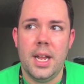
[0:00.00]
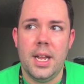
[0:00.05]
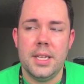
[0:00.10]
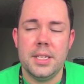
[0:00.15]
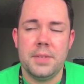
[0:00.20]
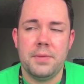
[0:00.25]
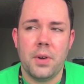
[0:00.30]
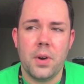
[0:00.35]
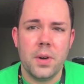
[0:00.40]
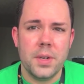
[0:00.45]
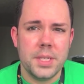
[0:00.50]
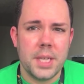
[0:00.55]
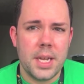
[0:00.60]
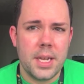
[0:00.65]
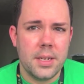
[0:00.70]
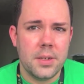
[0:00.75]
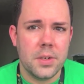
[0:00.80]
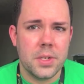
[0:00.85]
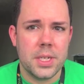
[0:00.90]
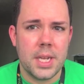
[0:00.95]
as far as I
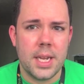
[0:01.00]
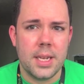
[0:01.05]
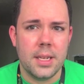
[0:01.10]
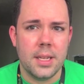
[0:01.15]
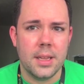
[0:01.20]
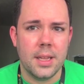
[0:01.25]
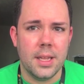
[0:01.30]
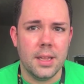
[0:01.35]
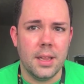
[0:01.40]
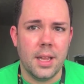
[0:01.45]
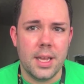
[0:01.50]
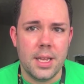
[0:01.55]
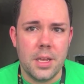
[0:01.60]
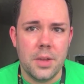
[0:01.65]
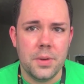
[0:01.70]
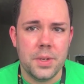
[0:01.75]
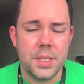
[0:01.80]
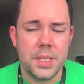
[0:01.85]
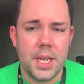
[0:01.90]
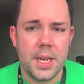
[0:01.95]
understand it, they like
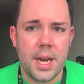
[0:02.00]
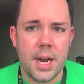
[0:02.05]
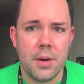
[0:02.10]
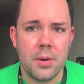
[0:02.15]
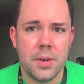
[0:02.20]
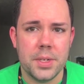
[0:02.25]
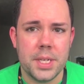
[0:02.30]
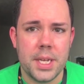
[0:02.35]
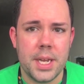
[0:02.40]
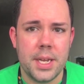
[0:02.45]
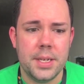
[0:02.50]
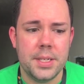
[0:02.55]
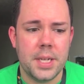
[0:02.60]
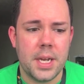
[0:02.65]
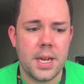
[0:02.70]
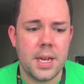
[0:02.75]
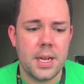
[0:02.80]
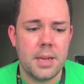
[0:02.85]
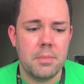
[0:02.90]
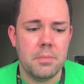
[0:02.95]
you to set hours ahead of
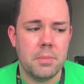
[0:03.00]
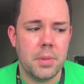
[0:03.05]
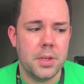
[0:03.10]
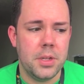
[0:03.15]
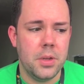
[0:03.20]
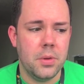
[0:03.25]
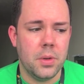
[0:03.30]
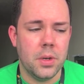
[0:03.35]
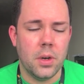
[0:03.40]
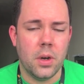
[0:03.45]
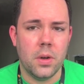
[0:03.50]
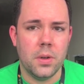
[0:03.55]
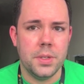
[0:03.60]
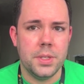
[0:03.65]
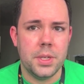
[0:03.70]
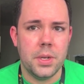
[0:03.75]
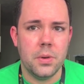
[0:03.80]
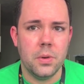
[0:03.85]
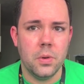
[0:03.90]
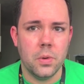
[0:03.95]
time, but you can
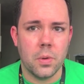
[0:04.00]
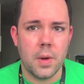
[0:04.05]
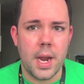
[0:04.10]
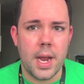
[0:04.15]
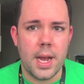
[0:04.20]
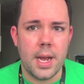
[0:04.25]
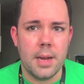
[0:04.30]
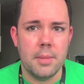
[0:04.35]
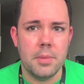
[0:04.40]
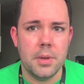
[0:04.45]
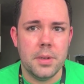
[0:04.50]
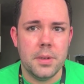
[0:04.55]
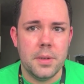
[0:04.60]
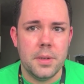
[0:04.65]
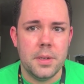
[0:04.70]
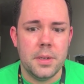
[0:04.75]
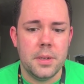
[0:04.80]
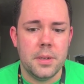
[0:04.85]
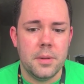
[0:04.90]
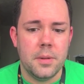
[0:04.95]
also grab
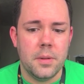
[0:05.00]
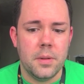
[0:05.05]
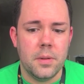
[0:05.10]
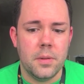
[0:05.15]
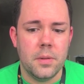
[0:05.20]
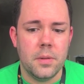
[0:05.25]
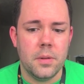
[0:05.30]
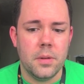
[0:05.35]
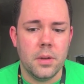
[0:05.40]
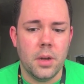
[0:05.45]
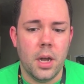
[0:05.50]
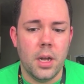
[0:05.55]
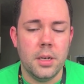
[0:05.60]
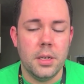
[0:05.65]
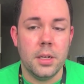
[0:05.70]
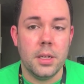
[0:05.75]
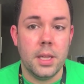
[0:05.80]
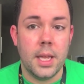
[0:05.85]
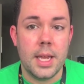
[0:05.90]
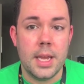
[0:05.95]

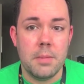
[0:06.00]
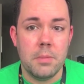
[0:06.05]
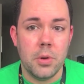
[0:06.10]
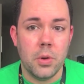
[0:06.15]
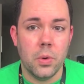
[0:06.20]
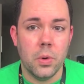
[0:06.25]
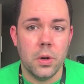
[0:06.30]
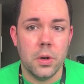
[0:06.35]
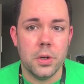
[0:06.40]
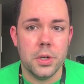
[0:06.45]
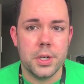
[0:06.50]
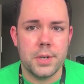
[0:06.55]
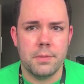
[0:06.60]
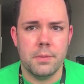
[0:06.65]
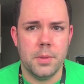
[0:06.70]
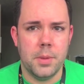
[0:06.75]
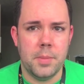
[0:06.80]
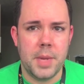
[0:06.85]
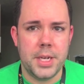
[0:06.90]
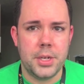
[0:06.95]
unclaimed orders
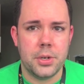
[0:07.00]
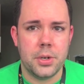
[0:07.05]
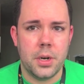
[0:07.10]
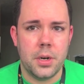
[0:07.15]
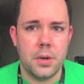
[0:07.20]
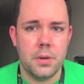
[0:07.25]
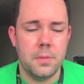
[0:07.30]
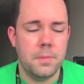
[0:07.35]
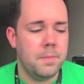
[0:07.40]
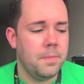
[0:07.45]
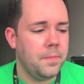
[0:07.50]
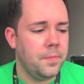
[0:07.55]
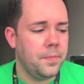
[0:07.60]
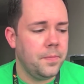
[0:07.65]
from the metro.